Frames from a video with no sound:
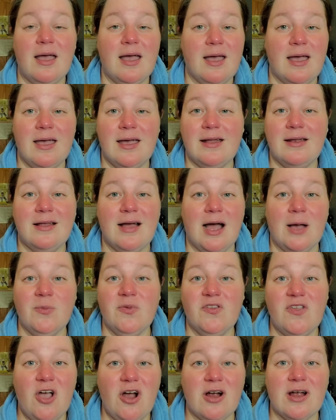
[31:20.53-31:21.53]
And I'm
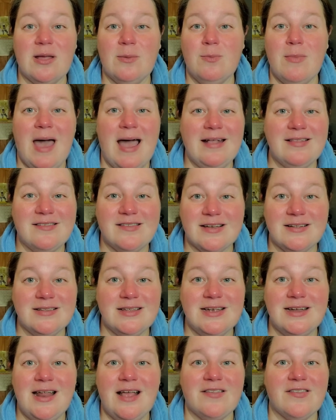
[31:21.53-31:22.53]
sorry, Matt
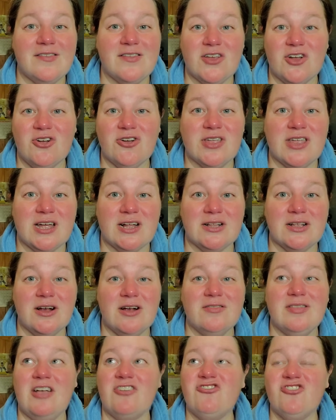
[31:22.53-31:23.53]
Dillon as a serial
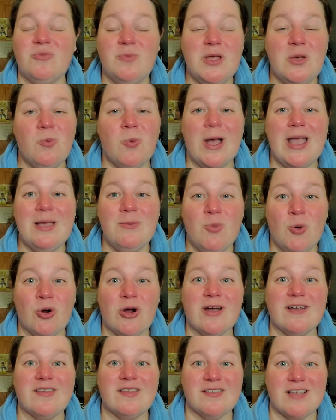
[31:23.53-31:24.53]
killer, that should be way
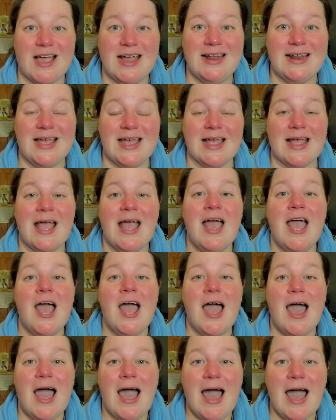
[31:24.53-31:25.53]
more exciting.
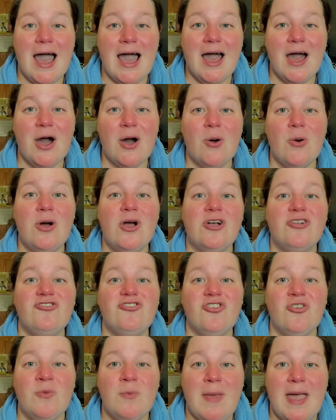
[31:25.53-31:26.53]
How
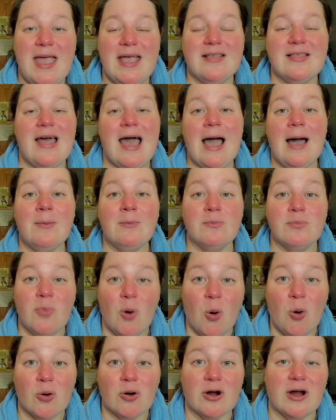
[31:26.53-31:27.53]
do you make that
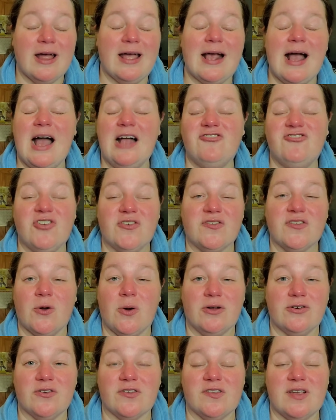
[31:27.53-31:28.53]
boring? I just
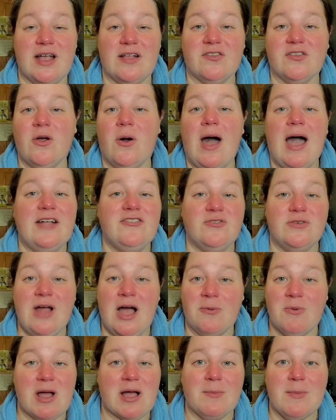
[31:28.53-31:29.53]
don't understand. So I do
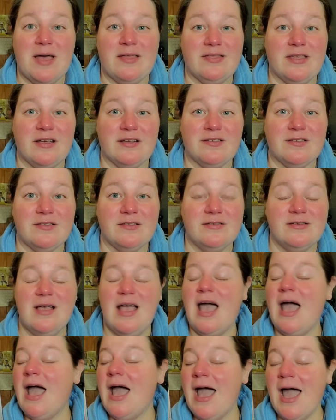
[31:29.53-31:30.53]
not recommend this
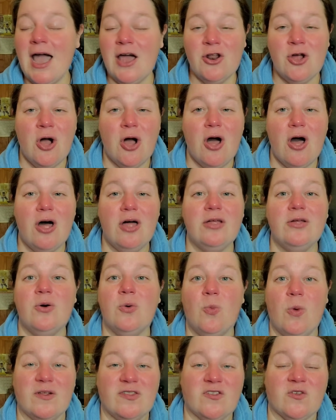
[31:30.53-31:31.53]
at all
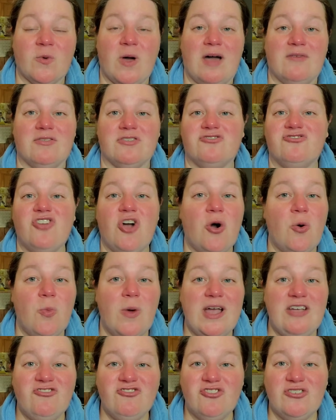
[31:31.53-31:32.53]
whatsoever. Don't
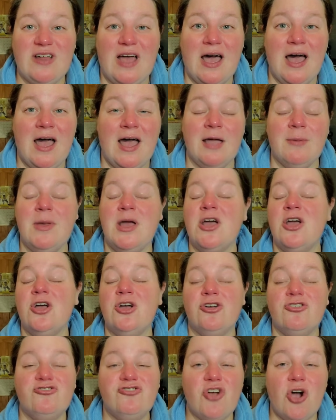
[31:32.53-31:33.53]
waste your time.
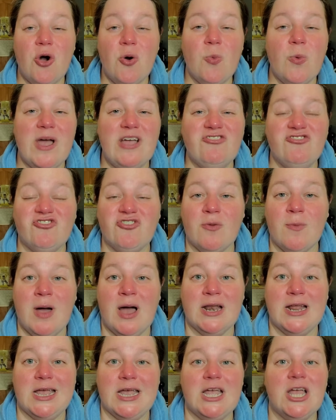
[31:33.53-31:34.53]
Don't waste your
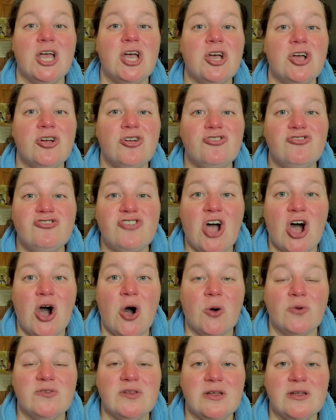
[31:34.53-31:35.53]
money.
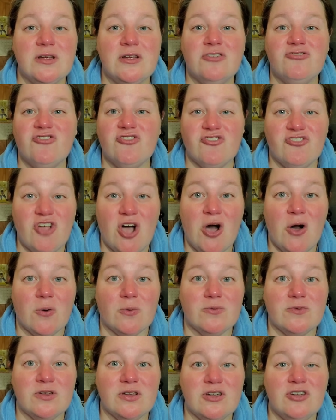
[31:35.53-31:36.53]
Don't, just
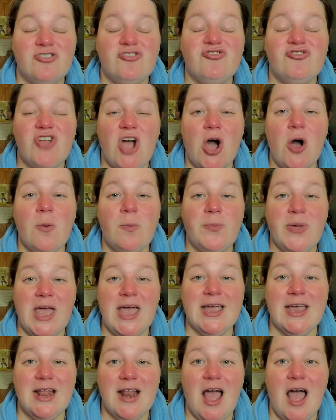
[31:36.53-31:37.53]
don't. Don't
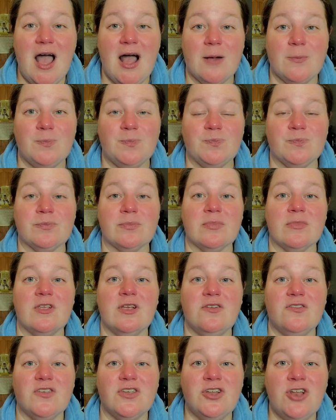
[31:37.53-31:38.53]
pick it up.
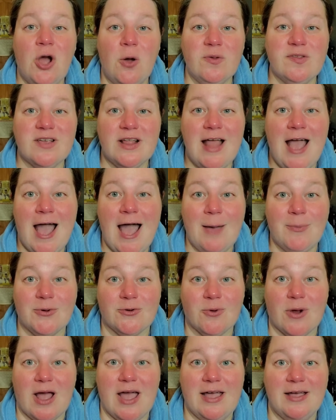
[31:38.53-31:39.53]
So you know what's going to
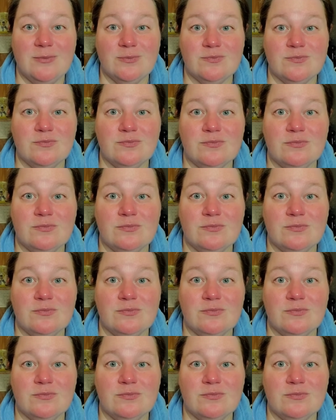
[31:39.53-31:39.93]
happen, right?